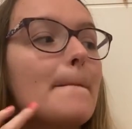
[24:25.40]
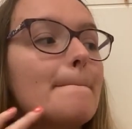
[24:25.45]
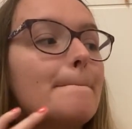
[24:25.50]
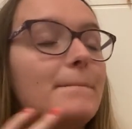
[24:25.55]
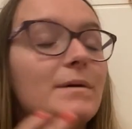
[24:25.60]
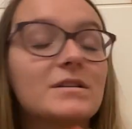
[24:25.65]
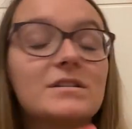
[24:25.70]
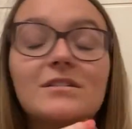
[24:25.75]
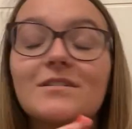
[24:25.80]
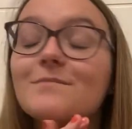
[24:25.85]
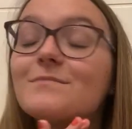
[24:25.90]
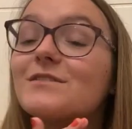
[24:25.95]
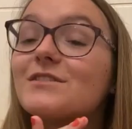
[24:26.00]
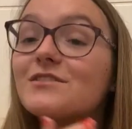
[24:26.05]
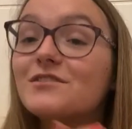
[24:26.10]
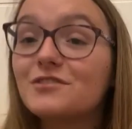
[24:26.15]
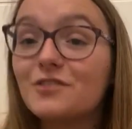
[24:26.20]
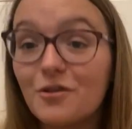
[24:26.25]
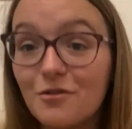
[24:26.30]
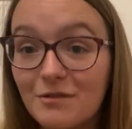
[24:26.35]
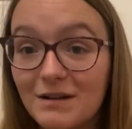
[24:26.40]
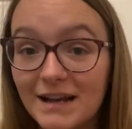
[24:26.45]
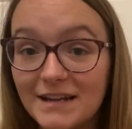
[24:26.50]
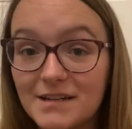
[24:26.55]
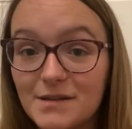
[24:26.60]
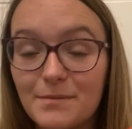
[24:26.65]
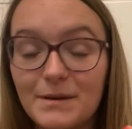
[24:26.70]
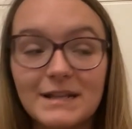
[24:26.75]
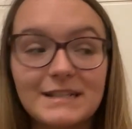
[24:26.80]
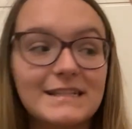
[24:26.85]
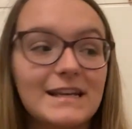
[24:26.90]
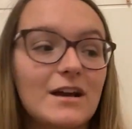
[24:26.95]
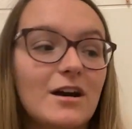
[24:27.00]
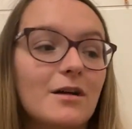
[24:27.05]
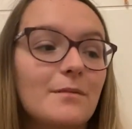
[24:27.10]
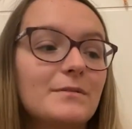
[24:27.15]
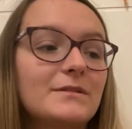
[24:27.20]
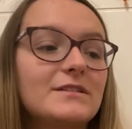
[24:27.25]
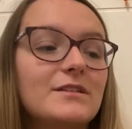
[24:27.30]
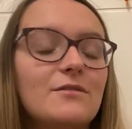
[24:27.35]
but I'm so glad I picked it
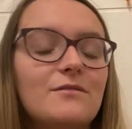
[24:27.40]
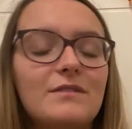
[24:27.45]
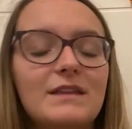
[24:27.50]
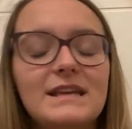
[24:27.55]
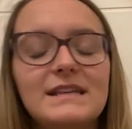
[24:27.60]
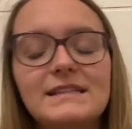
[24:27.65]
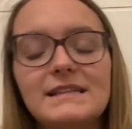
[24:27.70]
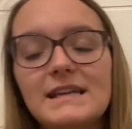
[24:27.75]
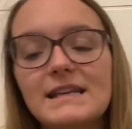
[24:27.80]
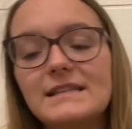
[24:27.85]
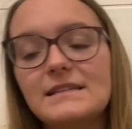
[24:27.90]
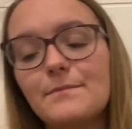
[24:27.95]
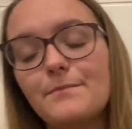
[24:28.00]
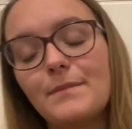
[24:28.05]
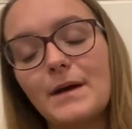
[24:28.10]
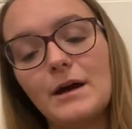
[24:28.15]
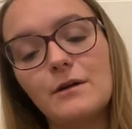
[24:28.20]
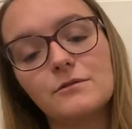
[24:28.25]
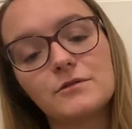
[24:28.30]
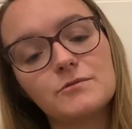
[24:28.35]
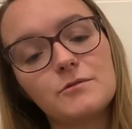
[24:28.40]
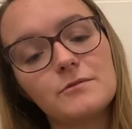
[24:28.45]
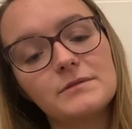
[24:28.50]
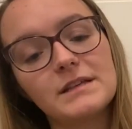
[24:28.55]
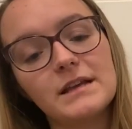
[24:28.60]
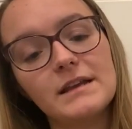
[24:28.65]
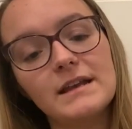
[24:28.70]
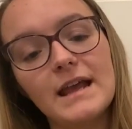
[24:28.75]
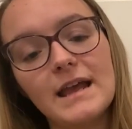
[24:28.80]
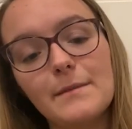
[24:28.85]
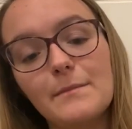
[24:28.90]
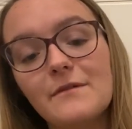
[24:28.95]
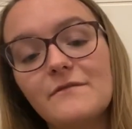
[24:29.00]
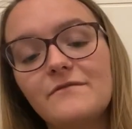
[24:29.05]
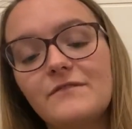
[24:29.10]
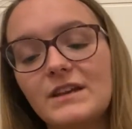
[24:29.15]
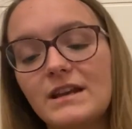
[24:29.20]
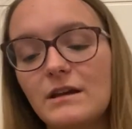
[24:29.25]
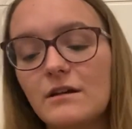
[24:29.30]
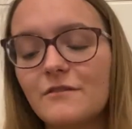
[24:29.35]
up. So this is about, what was her name?
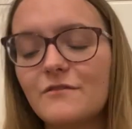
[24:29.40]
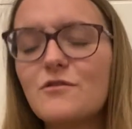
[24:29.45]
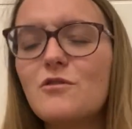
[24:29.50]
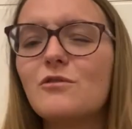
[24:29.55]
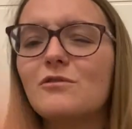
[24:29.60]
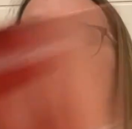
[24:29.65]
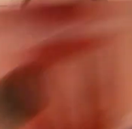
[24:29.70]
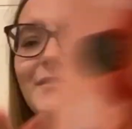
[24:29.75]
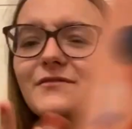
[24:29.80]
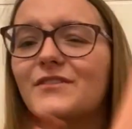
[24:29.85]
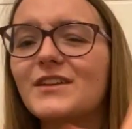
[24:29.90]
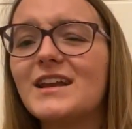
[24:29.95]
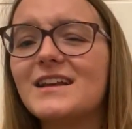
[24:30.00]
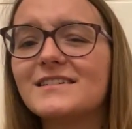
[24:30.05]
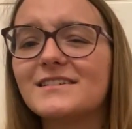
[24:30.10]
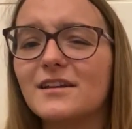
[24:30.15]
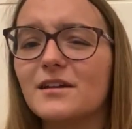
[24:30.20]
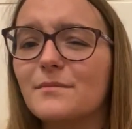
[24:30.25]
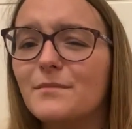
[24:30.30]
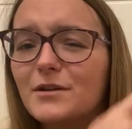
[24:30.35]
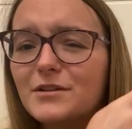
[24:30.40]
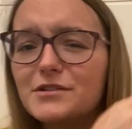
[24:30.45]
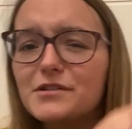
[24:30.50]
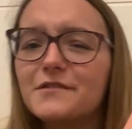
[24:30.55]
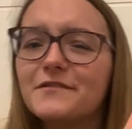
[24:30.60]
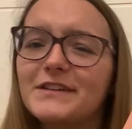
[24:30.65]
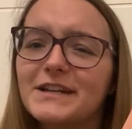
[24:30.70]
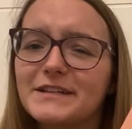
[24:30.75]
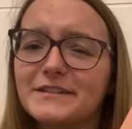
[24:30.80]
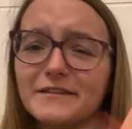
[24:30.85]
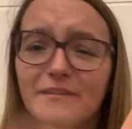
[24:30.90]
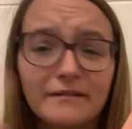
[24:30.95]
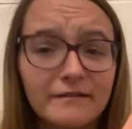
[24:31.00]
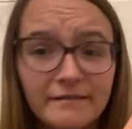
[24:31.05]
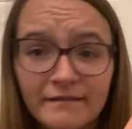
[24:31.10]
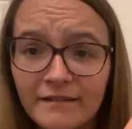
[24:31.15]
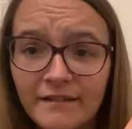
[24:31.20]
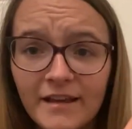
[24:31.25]
But of course, Vanessa, my daughter Vanessa.